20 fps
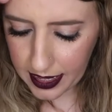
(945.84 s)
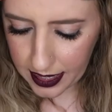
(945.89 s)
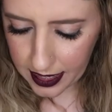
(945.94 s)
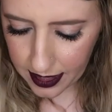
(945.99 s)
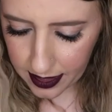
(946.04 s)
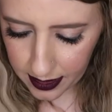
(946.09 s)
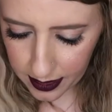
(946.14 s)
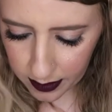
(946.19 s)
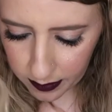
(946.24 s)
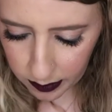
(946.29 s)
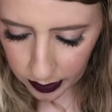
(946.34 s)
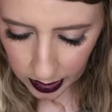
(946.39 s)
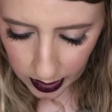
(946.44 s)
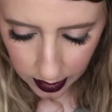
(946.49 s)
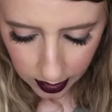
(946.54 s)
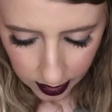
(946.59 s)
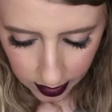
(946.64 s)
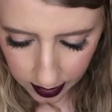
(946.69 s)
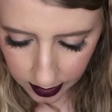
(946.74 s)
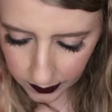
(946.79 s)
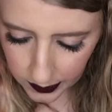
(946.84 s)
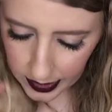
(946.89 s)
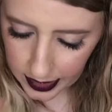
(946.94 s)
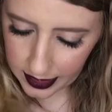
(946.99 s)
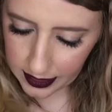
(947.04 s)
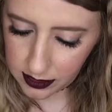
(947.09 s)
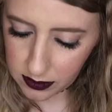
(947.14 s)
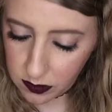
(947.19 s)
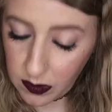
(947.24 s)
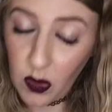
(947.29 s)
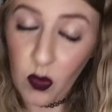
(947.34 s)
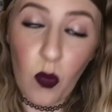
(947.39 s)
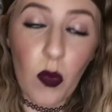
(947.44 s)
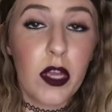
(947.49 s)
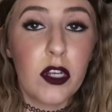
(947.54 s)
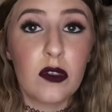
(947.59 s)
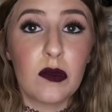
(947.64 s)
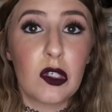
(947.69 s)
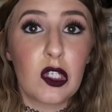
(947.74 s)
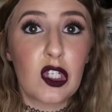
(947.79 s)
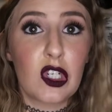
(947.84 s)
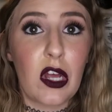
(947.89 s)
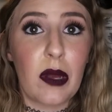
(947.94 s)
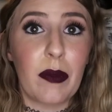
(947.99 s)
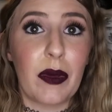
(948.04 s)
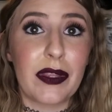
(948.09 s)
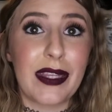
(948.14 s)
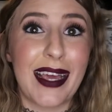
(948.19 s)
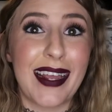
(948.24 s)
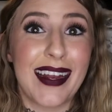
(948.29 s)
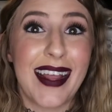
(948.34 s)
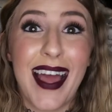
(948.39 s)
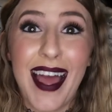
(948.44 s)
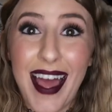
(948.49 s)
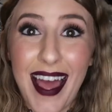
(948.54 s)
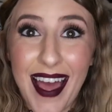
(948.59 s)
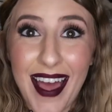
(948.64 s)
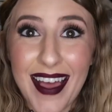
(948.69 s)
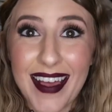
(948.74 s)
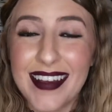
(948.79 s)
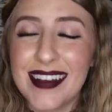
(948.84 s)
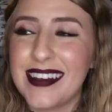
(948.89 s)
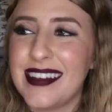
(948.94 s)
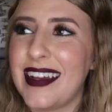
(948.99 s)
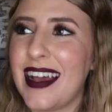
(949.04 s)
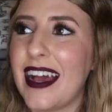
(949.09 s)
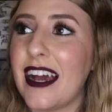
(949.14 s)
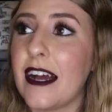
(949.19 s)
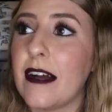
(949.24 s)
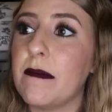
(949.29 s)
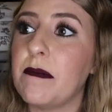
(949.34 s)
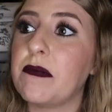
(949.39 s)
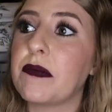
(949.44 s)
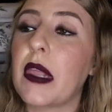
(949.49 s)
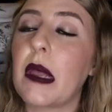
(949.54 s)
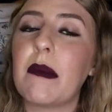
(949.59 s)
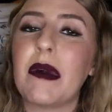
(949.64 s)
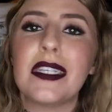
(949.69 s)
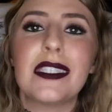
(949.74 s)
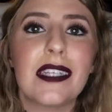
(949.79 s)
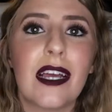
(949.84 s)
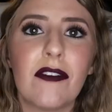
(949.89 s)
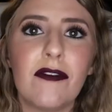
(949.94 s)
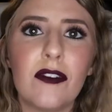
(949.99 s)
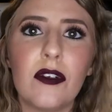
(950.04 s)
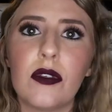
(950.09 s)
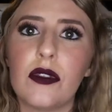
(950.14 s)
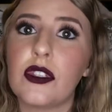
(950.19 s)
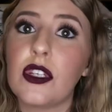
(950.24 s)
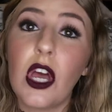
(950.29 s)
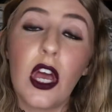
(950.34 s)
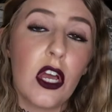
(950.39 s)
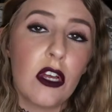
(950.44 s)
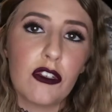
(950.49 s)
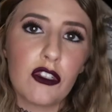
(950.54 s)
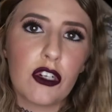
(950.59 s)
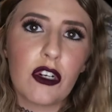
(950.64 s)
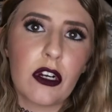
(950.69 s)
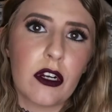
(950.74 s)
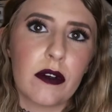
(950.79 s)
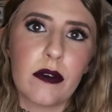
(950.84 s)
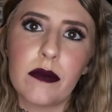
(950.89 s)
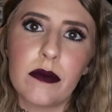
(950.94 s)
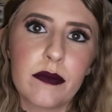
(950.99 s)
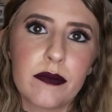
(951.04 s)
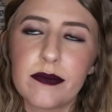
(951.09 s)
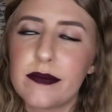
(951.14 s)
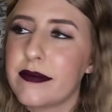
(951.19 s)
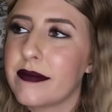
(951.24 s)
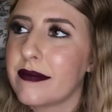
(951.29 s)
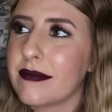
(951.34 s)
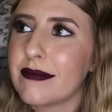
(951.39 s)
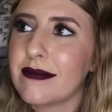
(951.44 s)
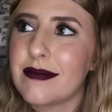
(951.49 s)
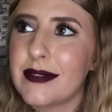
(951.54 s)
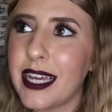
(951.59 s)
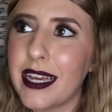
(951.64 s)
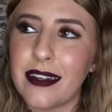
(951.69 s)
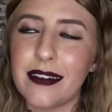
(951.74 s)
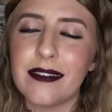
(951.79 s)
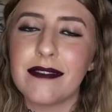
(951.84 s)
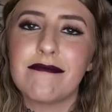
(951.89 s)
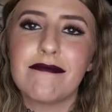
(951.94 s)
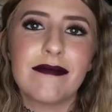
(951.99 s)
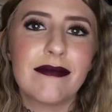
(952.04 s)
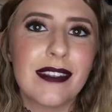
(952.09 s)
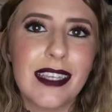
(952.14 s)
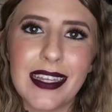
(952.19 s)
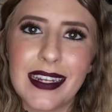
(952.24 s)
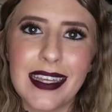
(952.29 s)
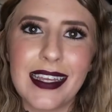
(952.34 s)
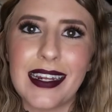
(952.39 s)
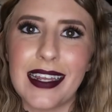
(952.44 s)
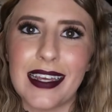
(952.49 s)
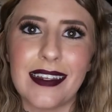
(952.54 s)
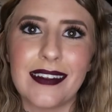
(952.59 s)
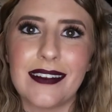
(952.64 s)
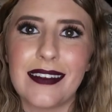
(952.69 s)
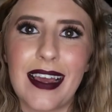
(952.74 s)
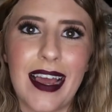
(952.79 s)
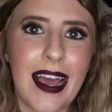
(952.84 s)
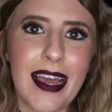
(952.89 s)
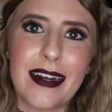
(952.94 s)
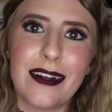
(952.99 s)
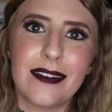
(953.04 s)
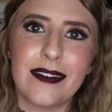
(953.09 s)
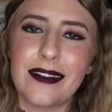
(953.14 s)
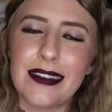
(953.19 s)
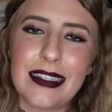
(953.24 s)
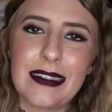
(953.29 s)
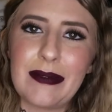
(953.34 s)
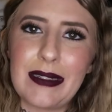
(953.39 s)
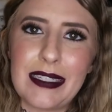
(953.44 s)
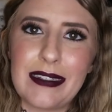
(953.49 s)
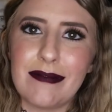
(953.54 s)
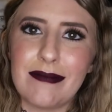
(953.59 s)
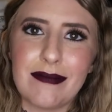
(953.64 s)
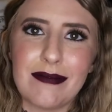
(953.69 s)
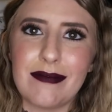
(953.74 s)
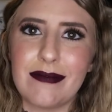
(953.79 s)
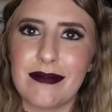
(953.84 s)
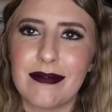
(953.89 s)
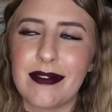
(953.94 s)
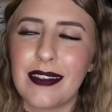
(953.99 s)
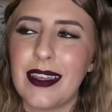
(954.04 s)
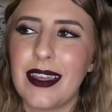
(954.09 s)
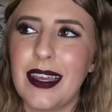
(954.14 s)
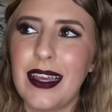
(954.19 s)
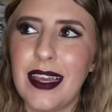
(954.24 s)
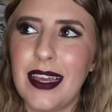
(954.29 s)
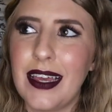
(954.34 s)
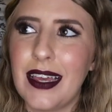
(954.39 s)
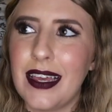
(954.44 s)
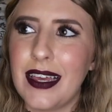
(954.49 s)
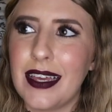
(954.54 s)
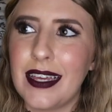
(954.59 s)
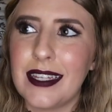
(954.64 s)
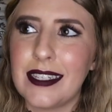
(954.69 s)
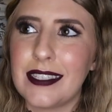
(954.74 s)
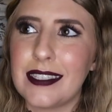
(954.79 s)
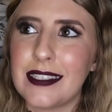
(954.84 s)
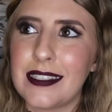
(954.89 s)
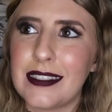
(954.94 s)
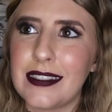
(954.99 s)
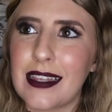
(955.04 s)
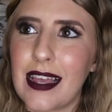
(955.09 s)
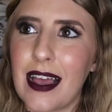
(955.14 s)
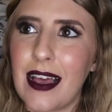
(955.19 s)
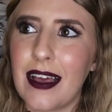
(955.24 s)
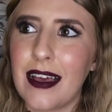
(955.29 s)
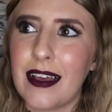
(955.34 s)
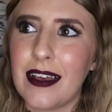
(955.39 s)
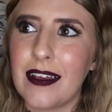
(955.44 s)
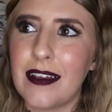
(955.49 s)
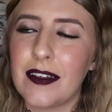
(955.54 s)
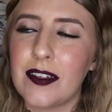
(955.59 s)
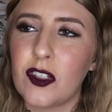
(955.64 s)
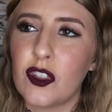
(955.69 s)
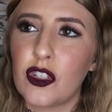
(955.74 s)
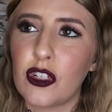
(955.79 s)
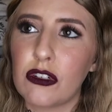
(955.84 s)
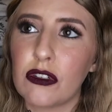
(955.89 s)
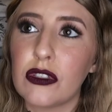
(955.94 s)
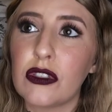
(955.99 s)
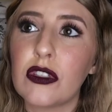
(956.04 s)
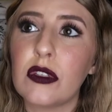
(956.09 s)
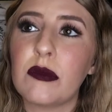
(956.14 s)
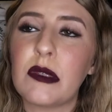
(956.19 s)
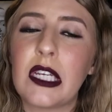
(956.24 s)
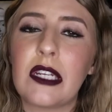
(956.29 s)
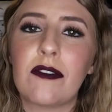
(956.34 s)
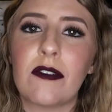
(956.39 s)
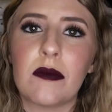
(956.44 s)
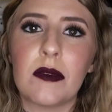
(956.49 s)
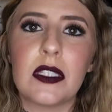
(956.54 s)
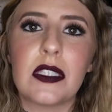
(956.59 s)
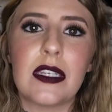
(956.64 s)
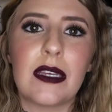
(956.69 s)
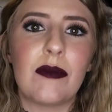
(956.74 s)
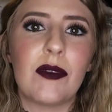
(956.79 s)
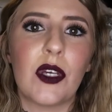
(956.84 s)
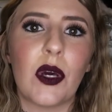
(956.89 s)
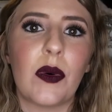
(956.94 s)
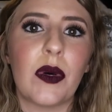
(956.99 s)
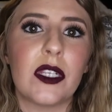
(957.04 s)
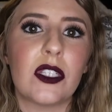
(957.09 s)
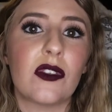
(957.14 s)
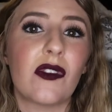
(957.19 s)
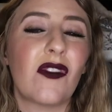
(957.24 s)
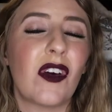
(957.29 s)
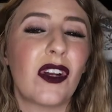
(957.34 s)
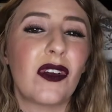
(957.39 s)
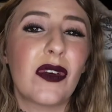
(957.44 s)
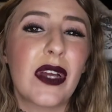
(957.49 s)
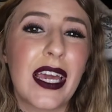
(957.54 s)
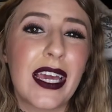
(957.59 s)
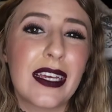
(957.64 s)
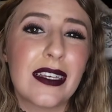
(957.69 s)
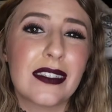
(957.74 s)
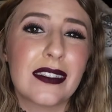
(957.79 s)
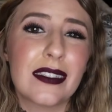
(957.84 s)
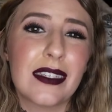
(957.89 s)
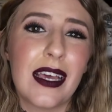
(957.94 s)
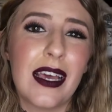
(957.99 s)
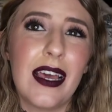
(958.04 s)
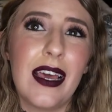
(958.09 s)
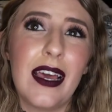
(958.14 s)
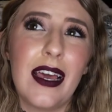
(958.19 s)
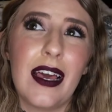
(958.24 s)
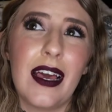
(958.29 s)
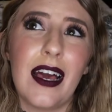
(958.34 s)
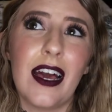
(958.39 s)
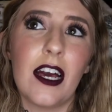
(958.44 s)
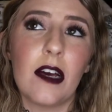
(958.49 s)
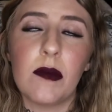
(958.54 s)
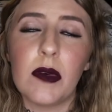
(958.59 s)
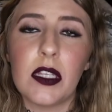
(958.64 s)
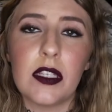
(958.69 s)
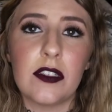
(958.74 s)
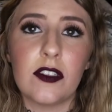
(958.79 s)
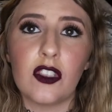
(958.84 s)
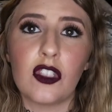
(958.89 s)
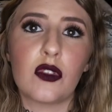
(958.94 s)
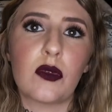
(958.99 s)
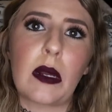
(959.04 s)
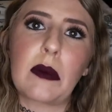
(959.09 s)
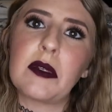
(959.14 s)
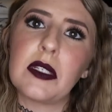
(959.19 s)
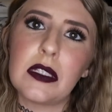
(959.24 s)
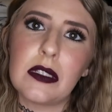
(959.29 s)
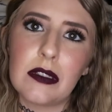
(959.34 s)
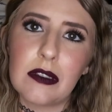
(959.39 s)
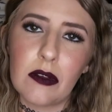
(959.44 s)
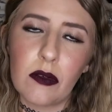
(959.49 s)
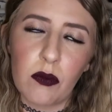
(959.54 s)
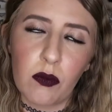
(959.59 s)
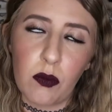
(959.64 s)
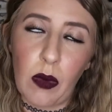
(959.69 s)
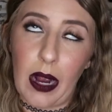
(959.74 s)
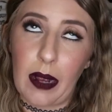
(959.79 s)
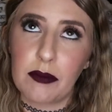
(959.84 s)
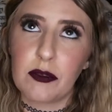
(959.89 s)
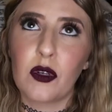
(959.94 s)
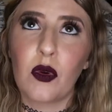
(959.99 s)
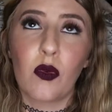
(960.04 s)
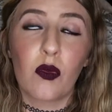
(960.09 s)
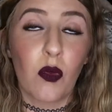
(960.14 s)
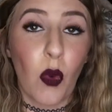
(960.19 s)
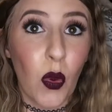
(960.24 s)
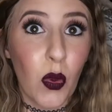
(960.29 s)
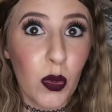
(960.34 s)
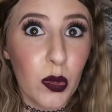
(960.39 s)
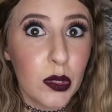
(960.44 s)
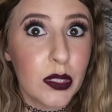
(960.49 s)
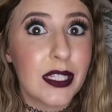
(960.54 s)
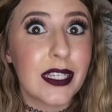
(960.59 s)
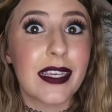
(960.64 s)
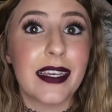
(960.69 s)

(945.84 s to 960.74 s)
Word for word: Um, okay, I spent way too much time on that. Um, must-have foods, churro, done. You need it. I don't, I mean, it's, uh, churros are made from the same dough as funnel cakes, um, and then just wrapped in, wrapped, rolled